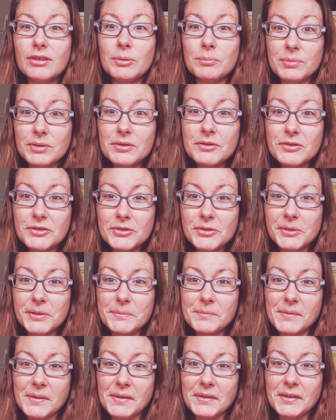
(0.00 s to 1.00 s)
computer
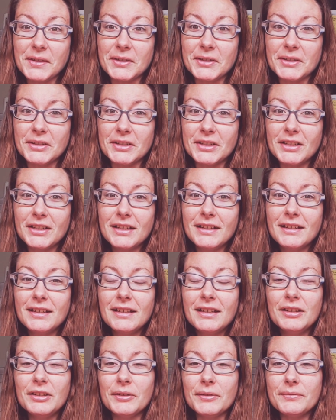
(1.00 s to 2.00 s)
screen with your
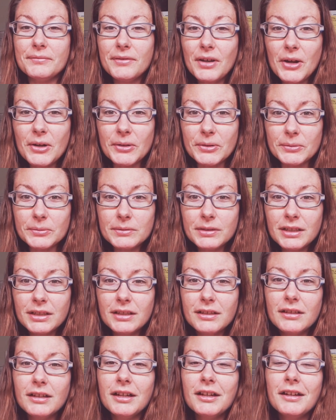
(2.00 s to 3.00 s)
phone.